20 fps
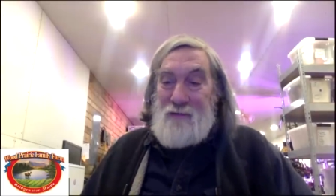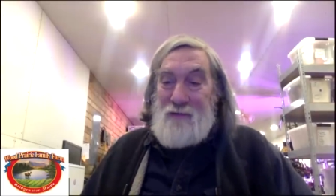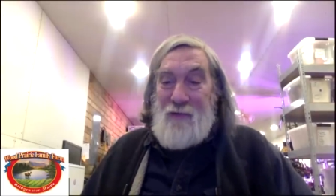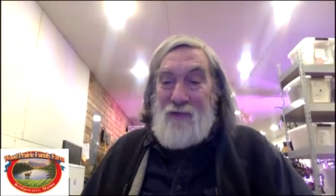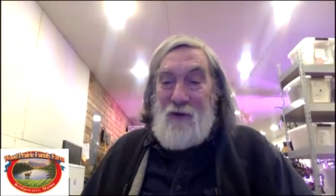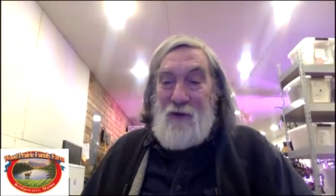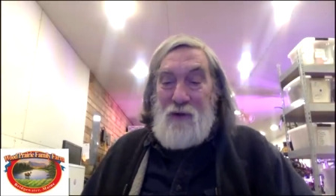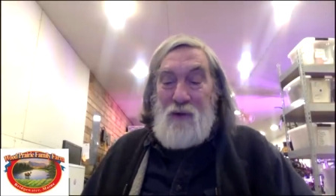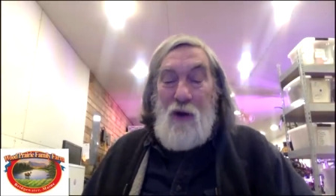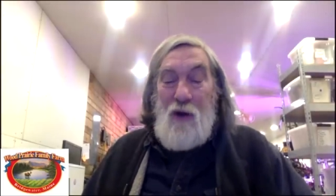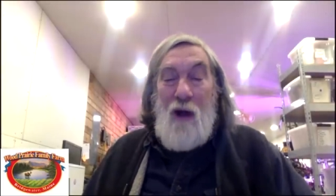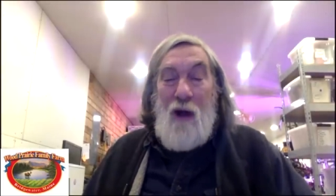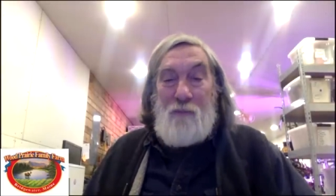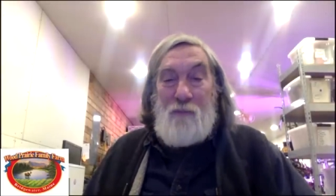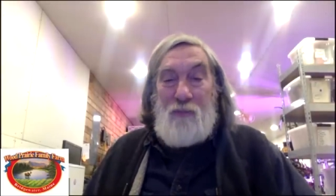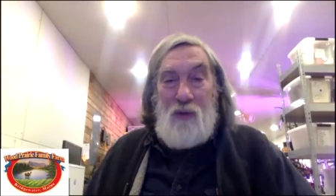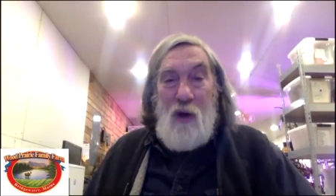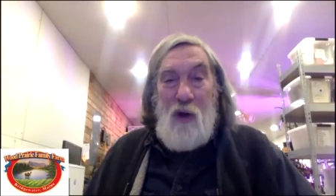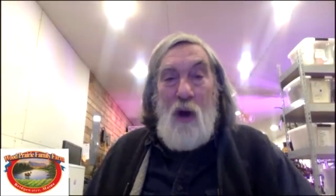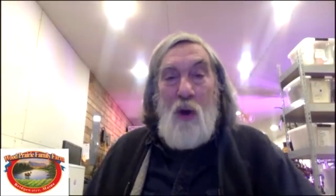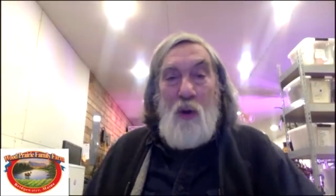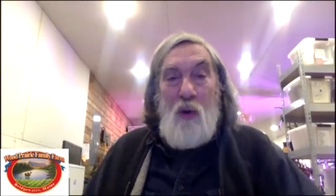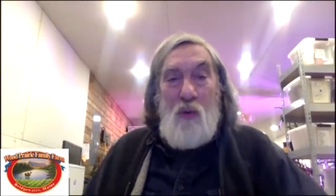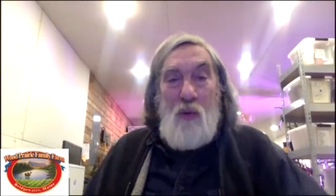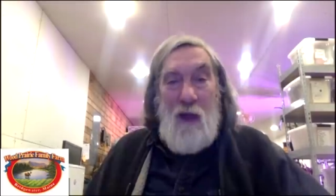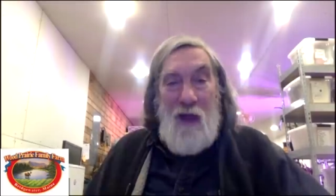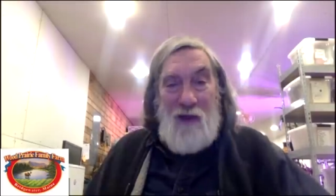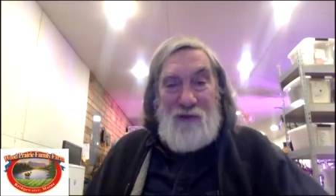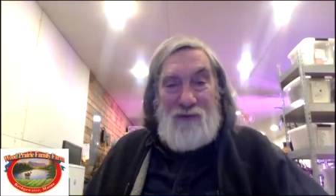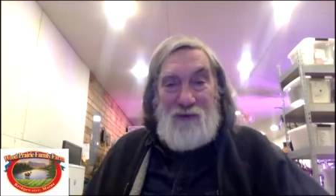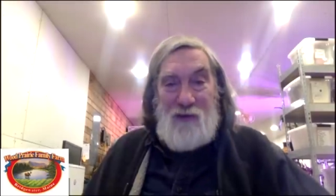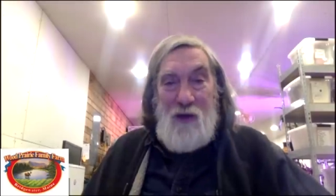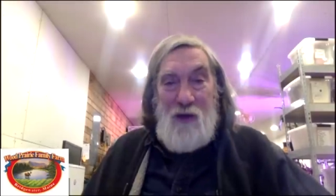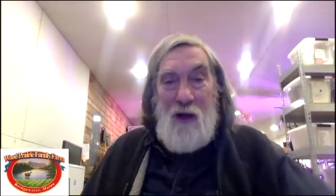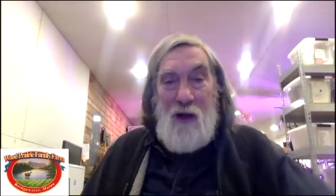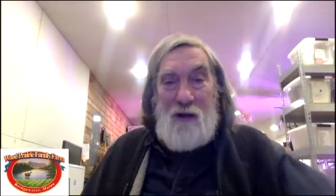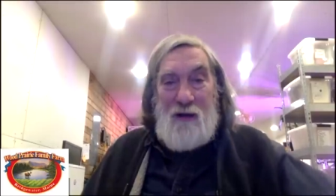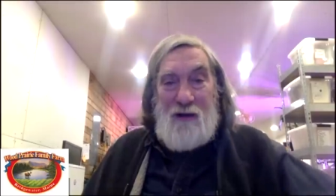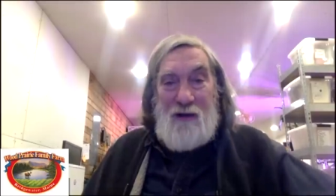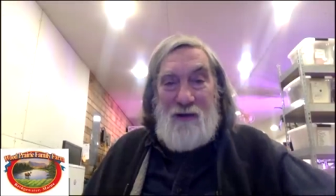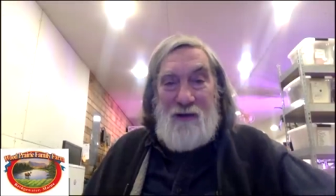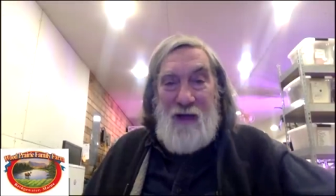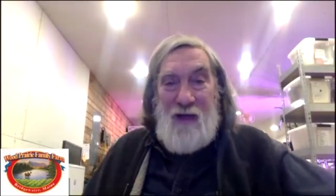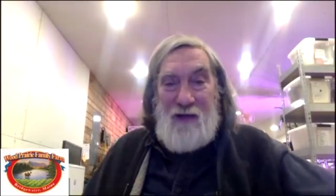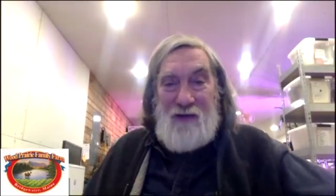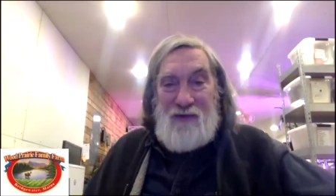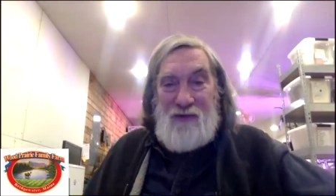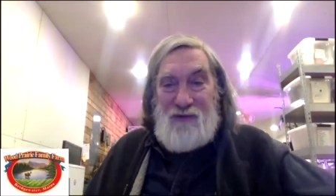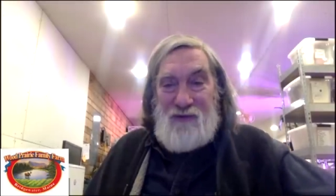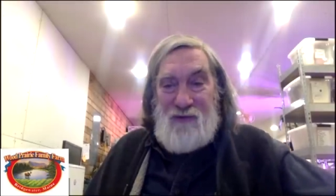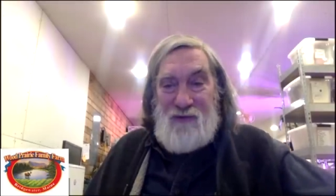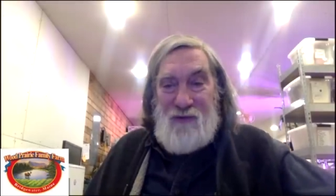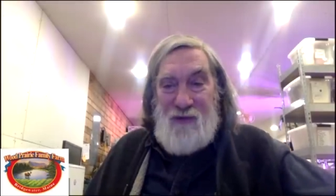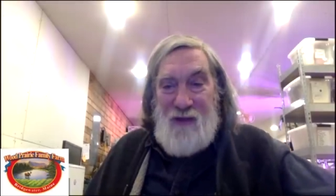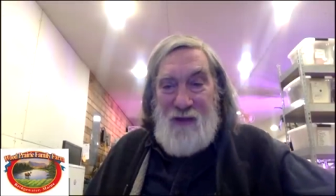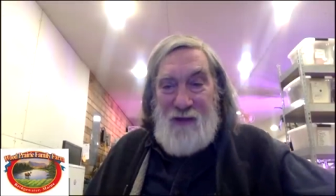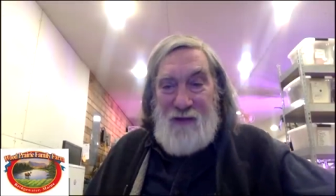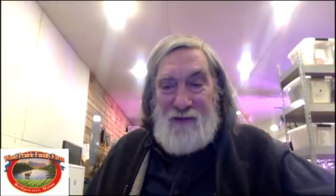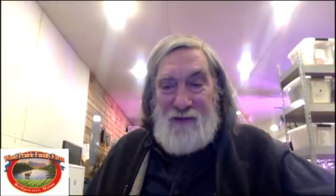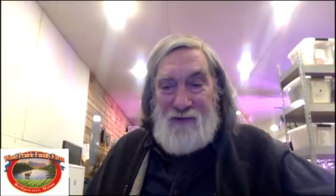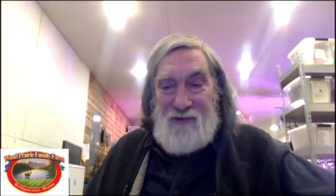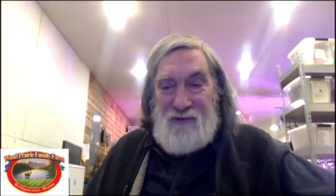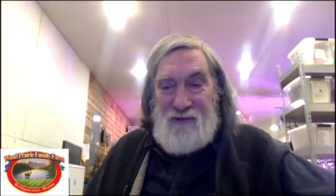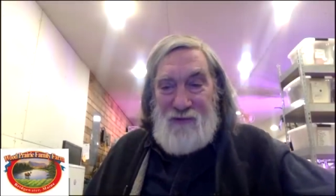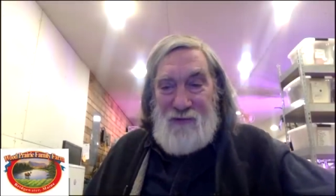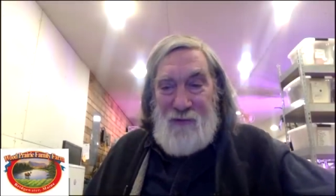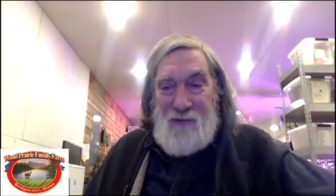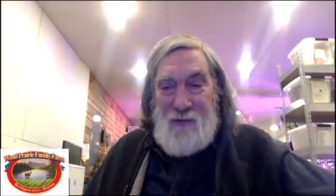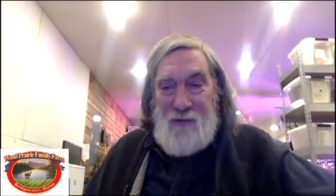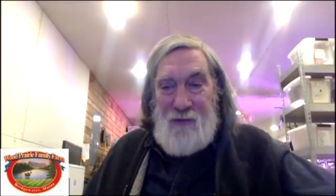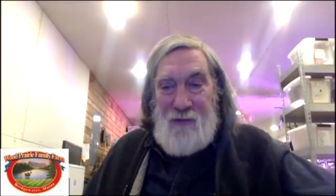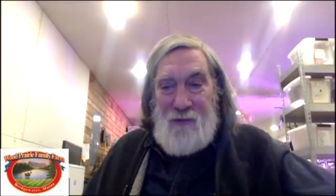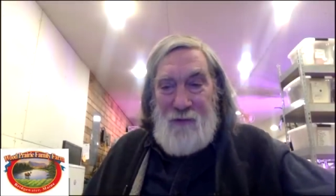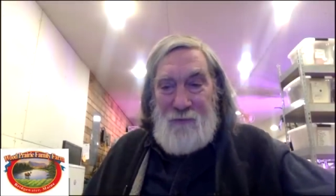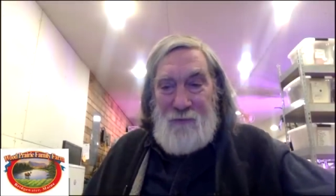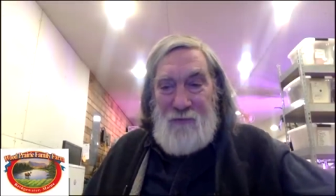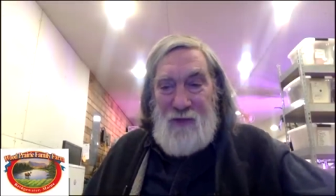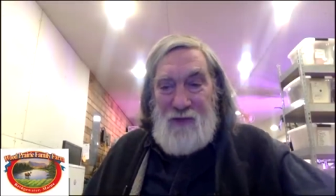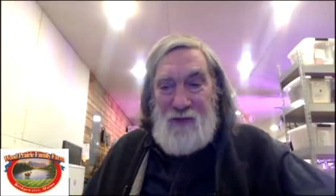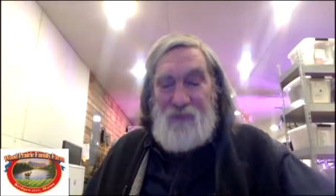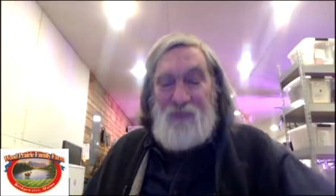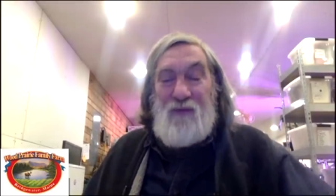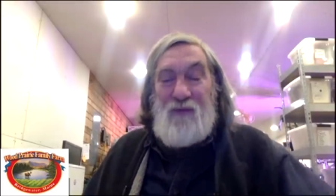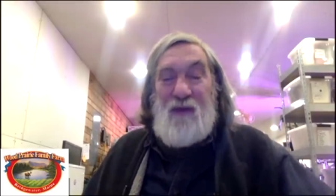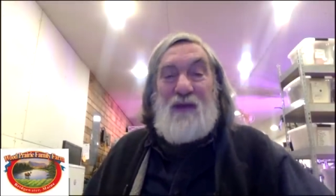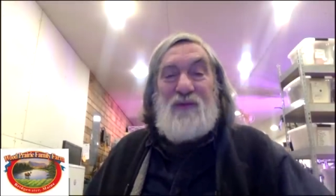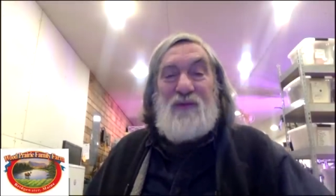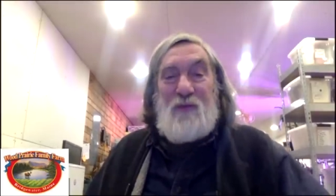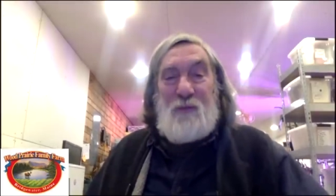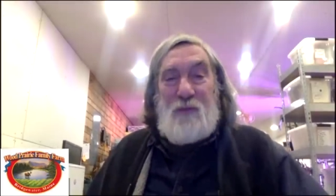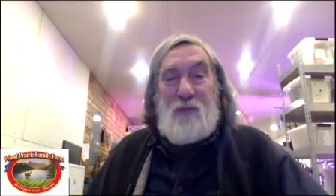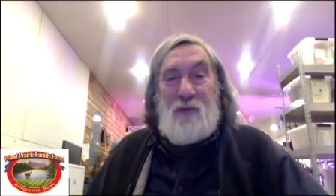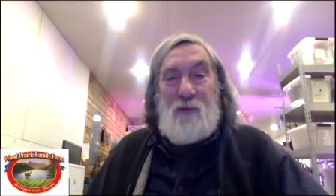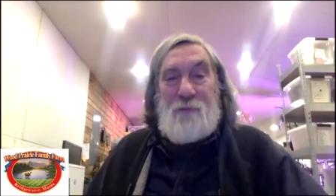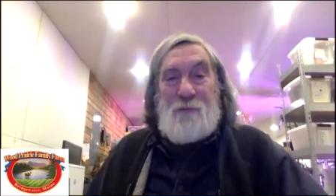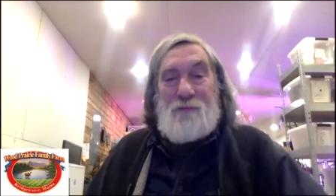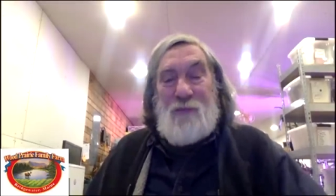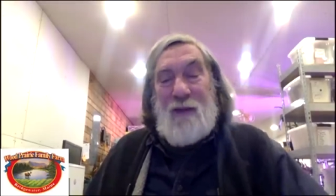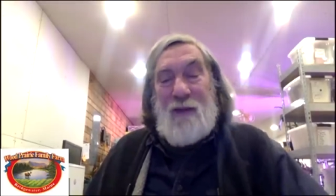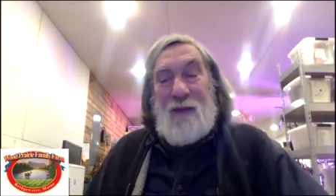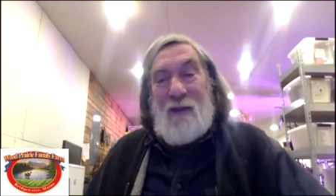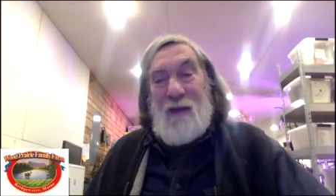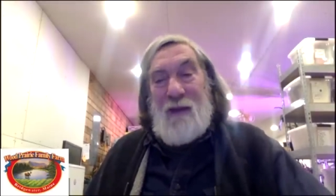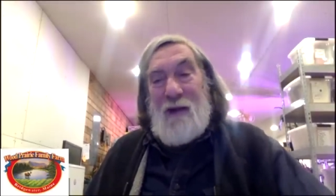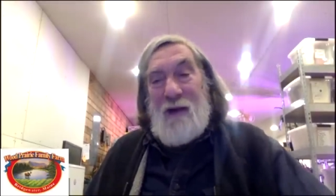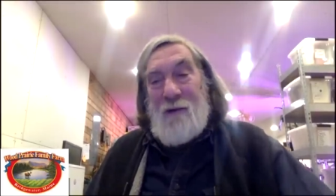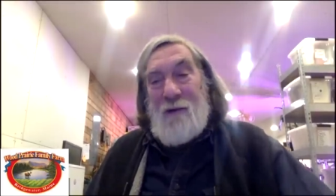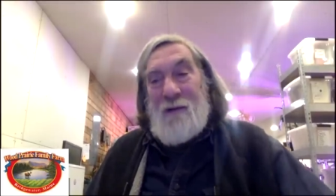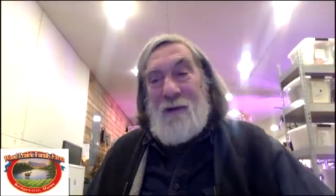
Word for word: uh, let the crop grow as long as as is feasible.